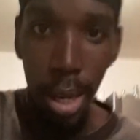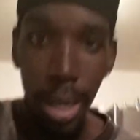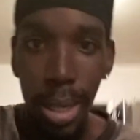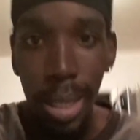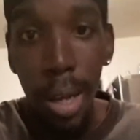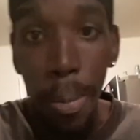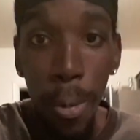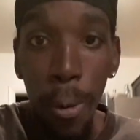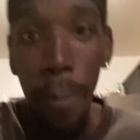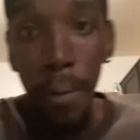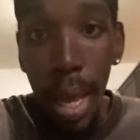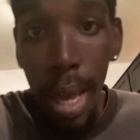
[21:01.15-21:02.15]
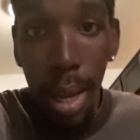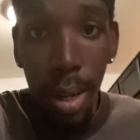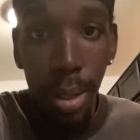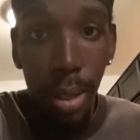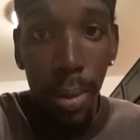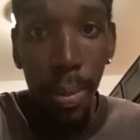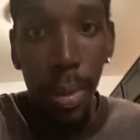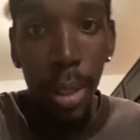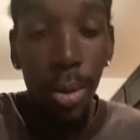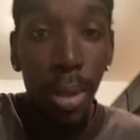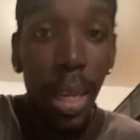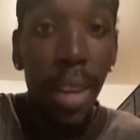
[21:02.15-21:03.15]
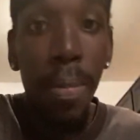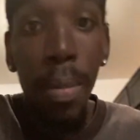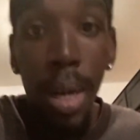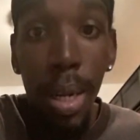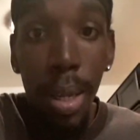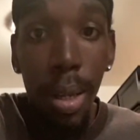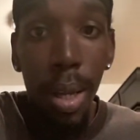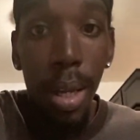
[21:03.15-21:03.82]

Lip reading: It's simple. Fast. You save money.